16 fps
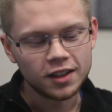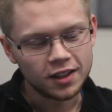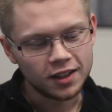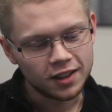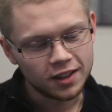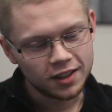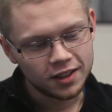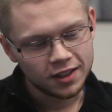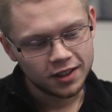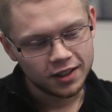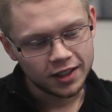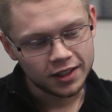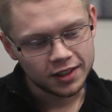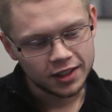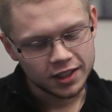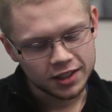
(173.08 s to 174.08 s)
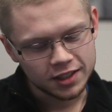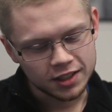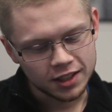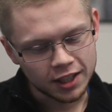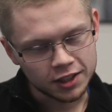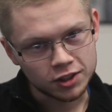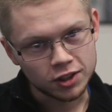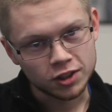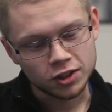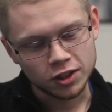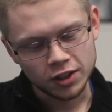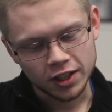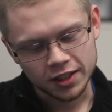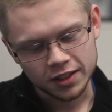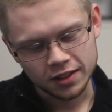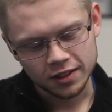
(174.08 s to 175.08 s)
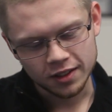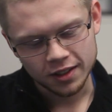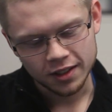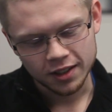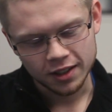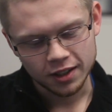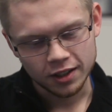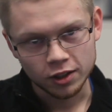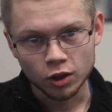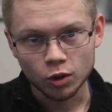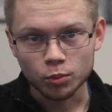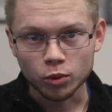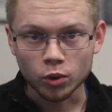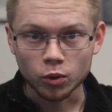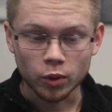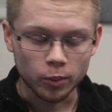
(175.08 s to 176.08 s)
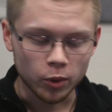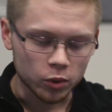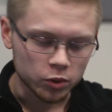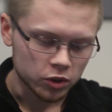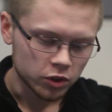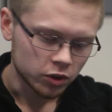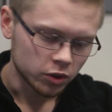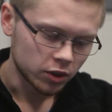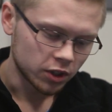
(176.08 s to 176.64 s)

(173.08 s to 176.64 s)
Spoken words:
And this lets us connect the GoPro remote to